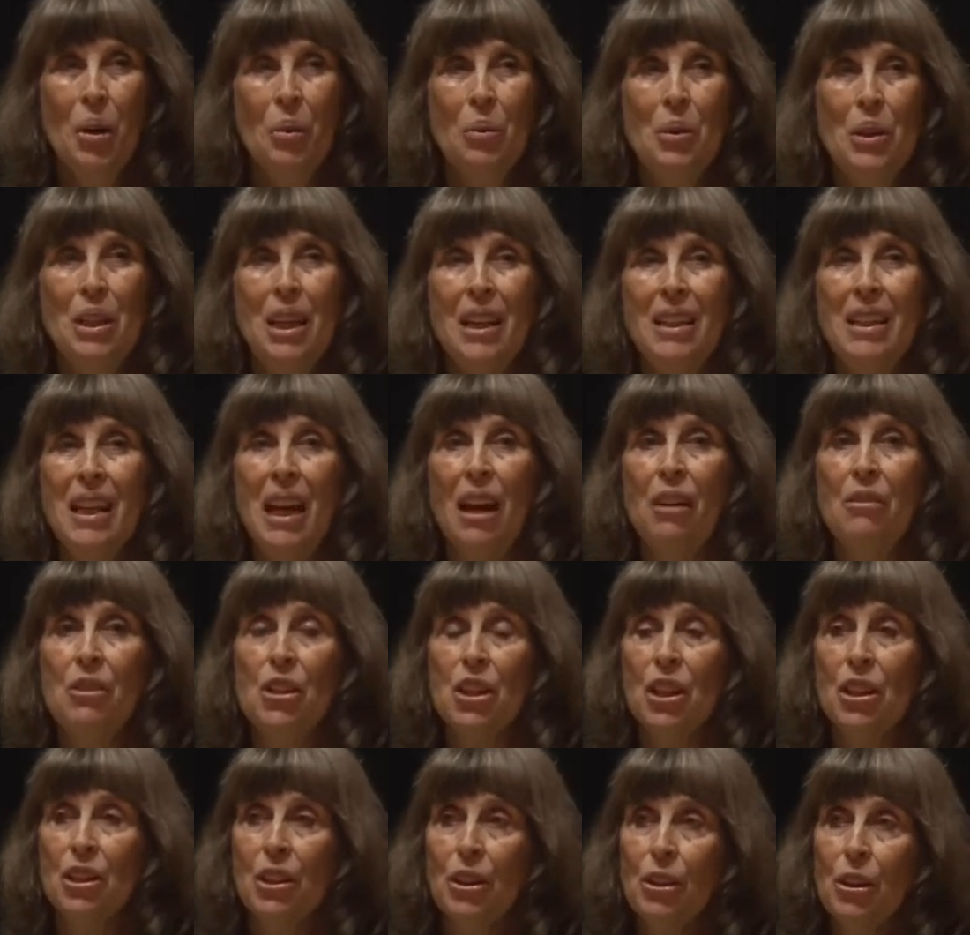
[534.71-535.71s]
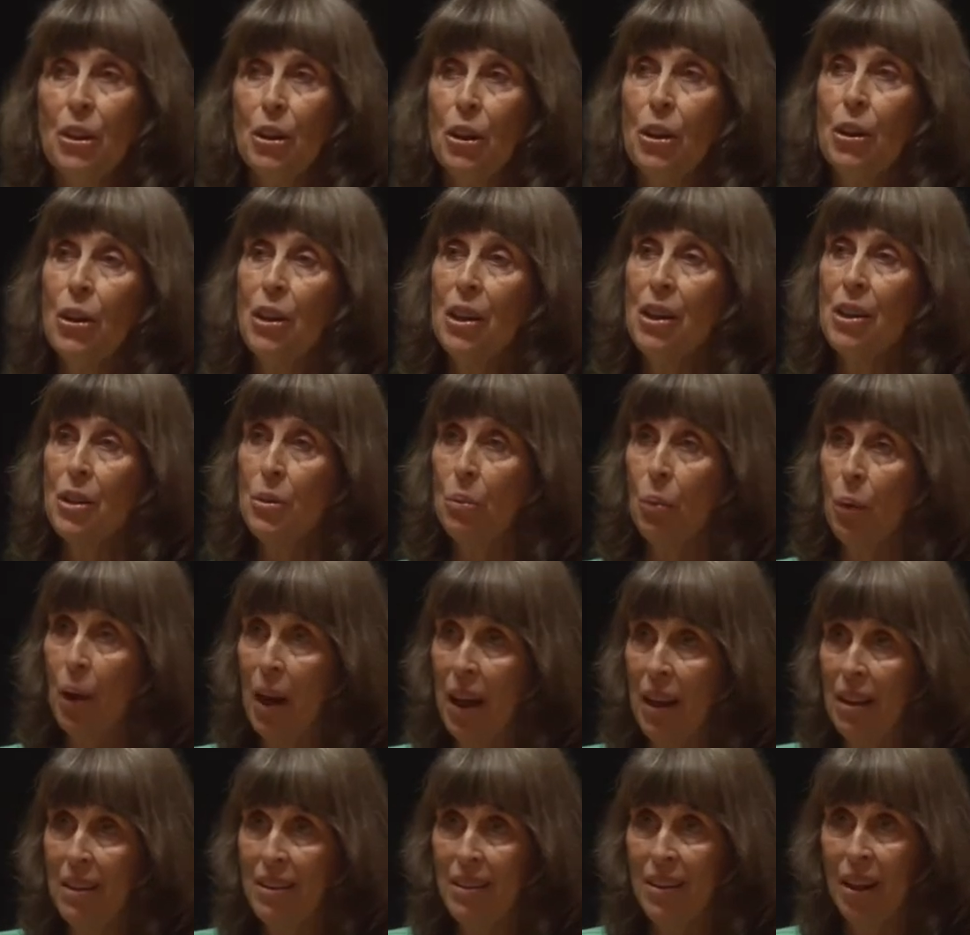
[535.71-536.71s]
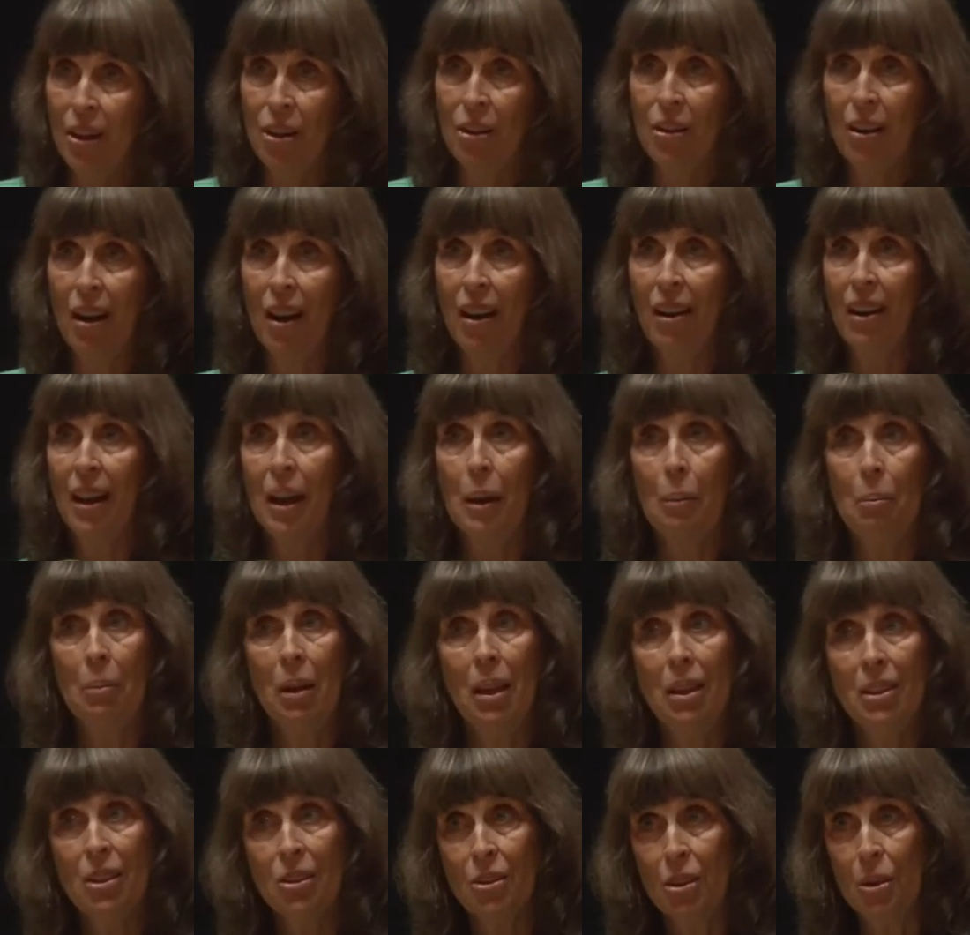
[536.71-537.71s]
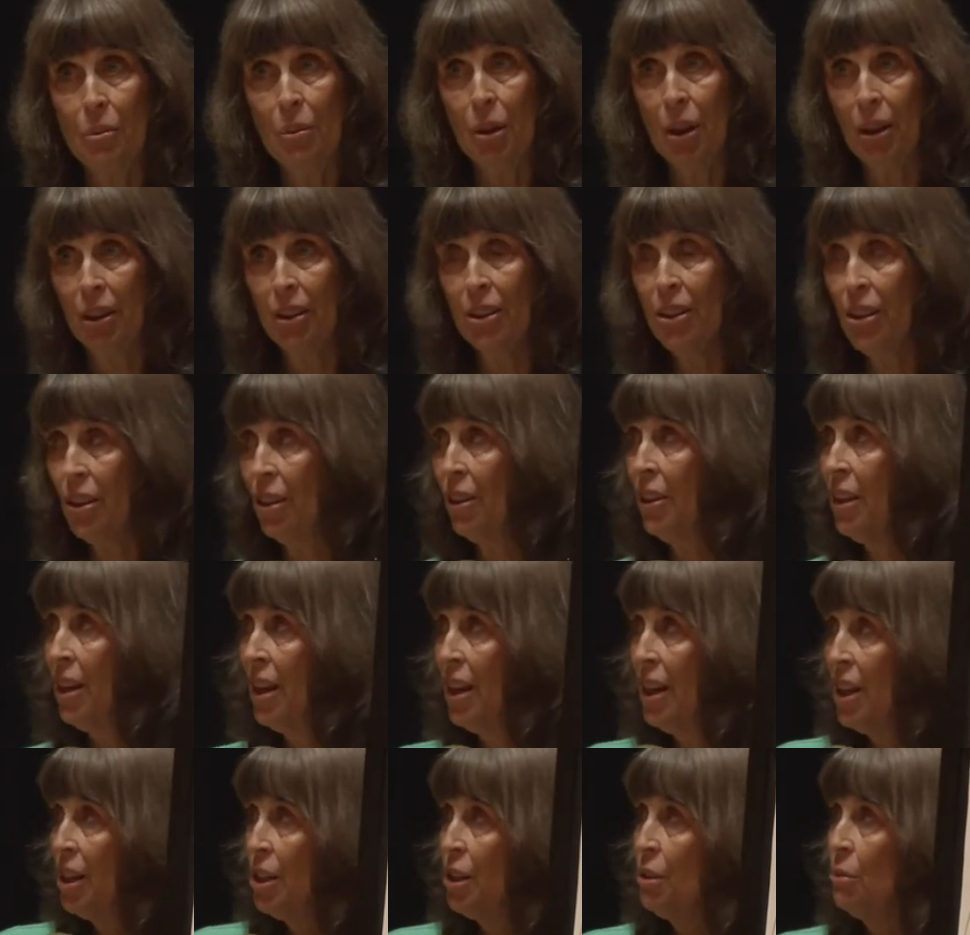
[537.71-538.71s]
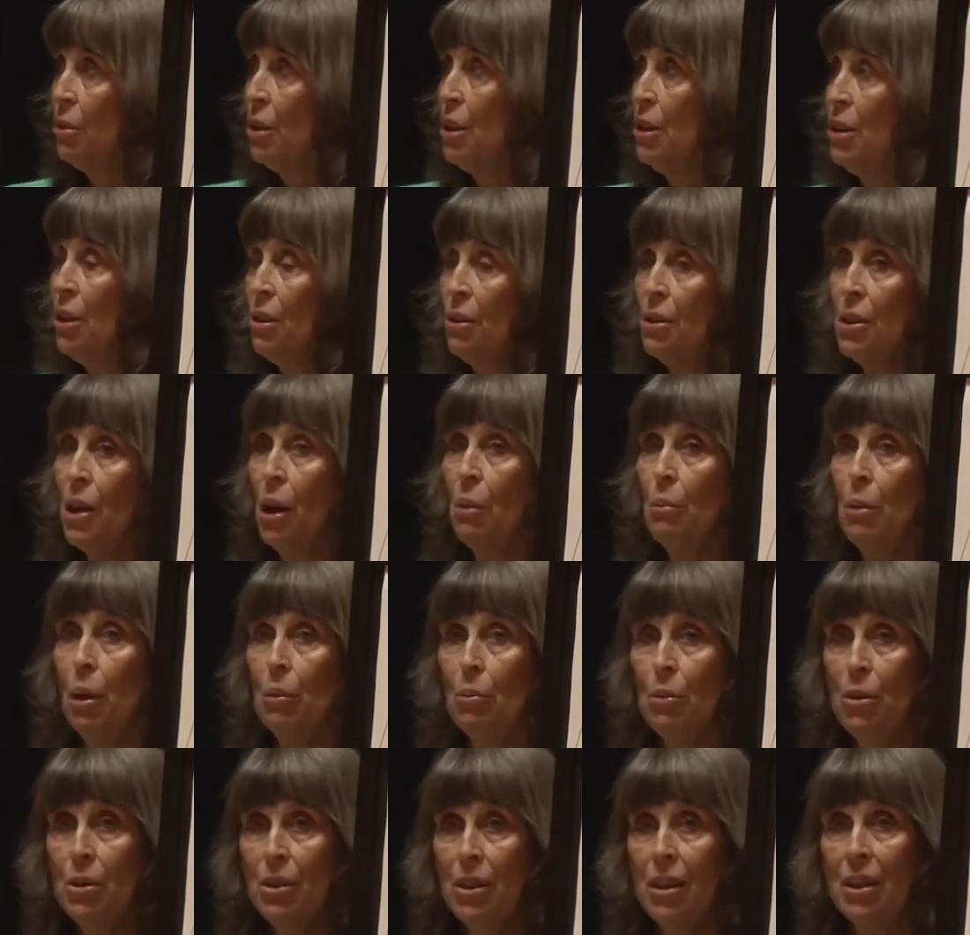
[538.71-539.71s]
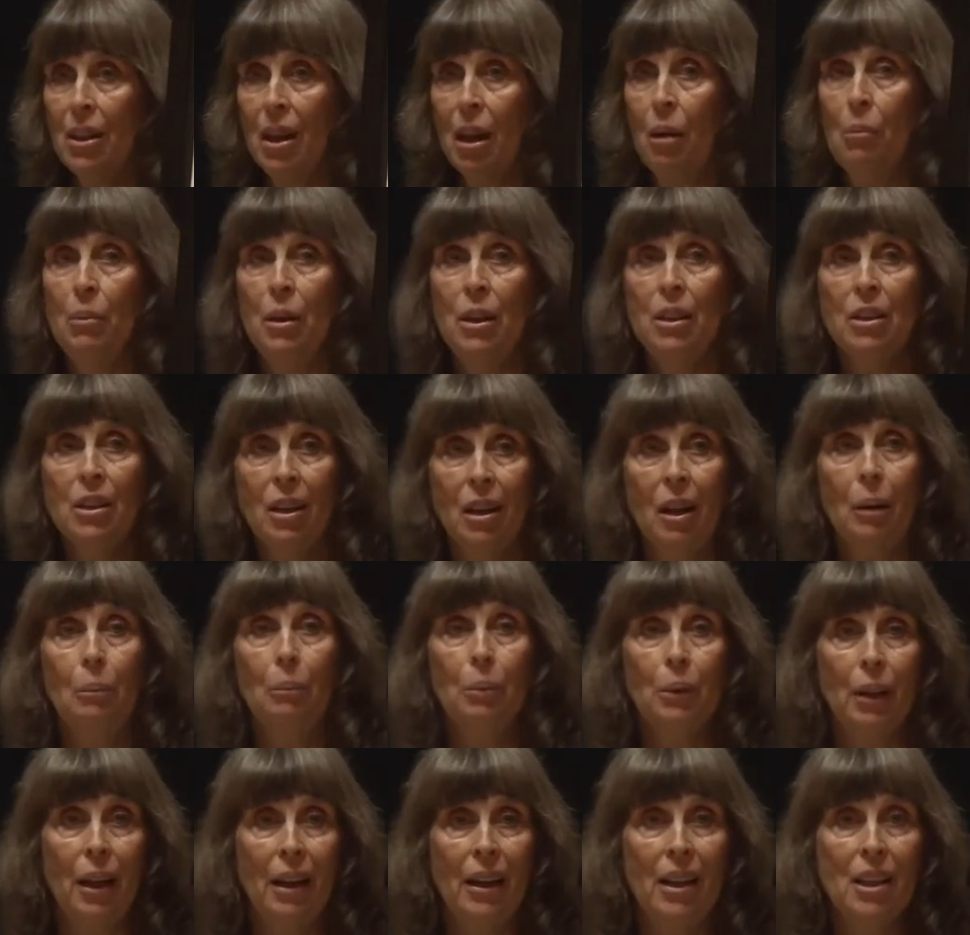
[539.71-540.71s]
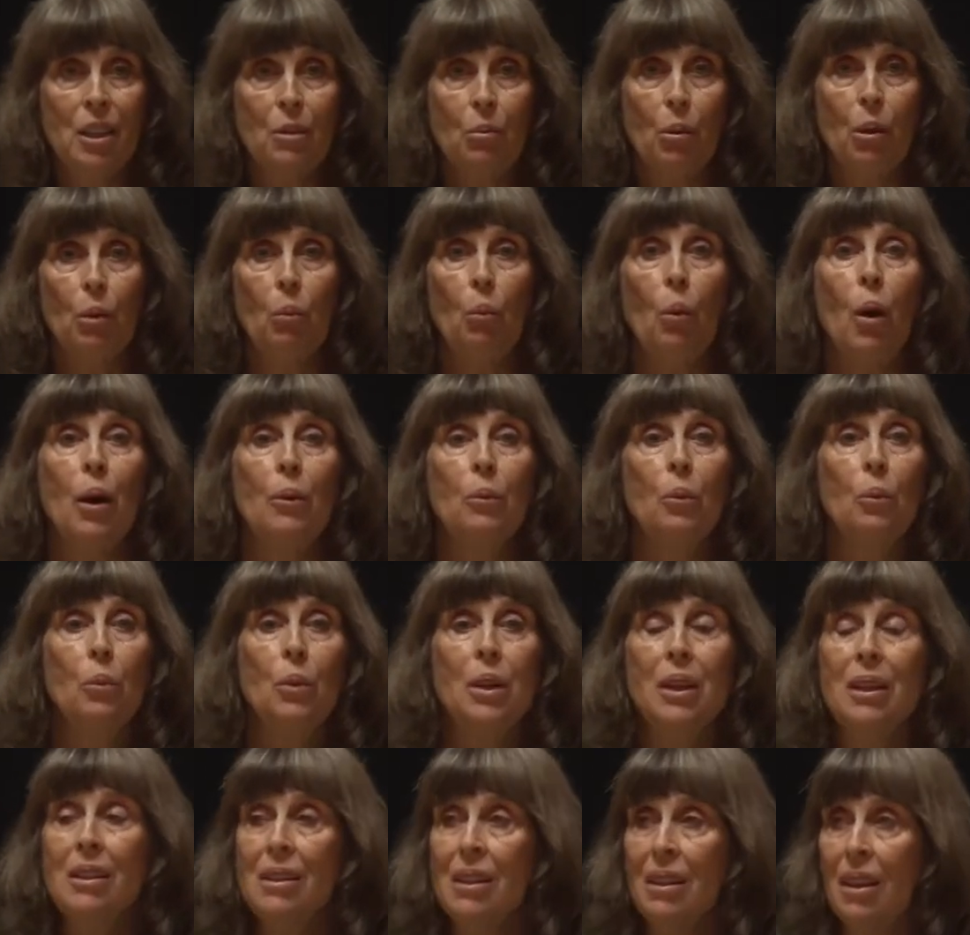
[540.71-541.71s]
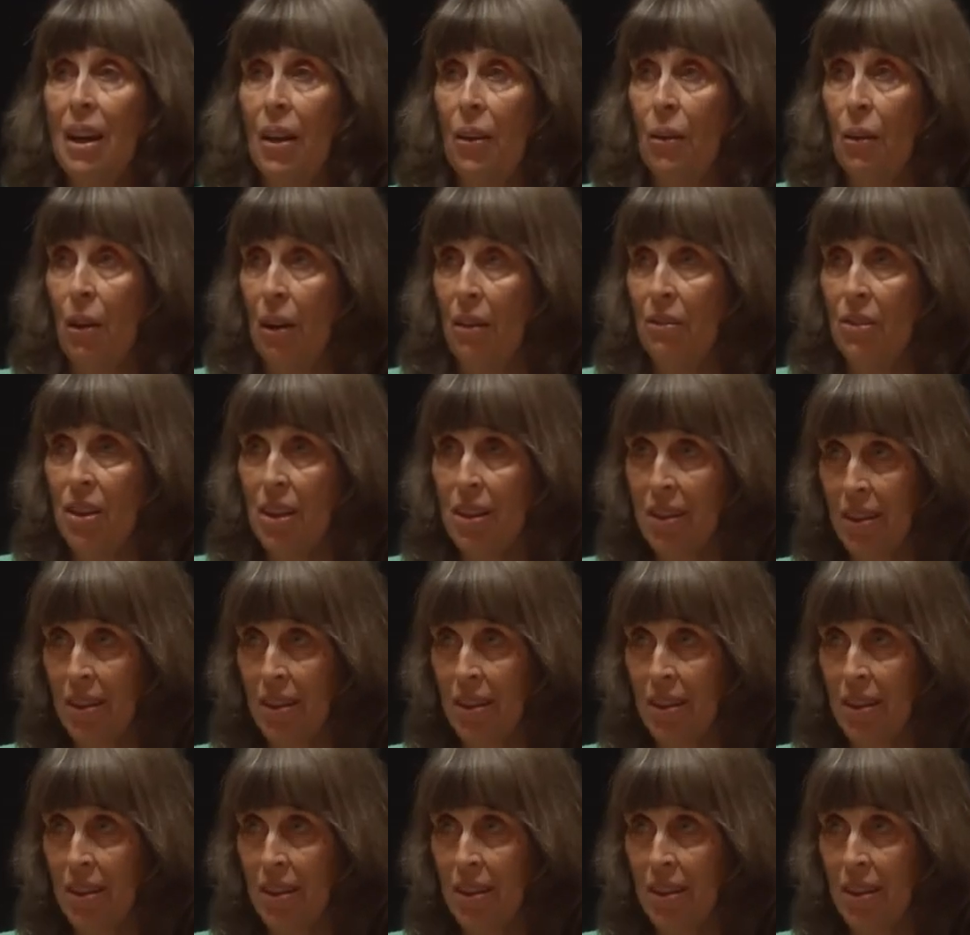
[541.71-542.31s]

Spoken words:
We need to have gentle, courteous ways that are not like mainstream culture to induce our members to come into compliance with what we together have